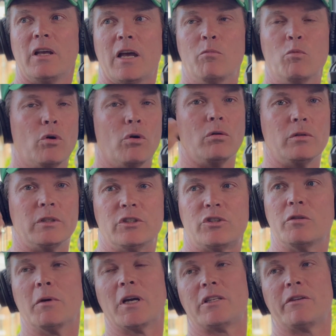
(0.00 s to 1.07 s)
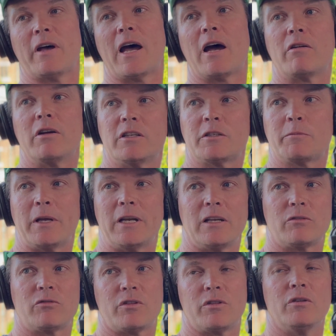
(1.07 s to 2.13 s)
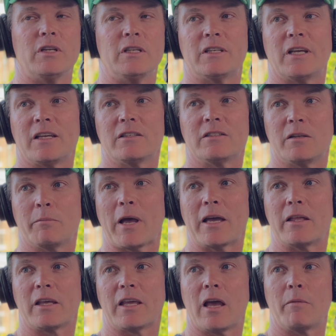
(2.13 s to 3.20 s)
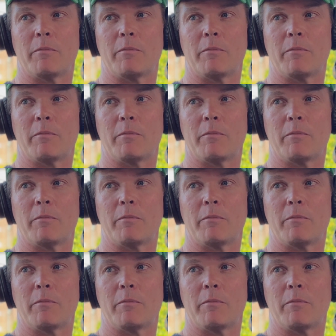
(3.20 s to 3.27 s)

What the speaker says: And we're all in too much of a hurry to spend an extra 30 seconds to pay the cabbie.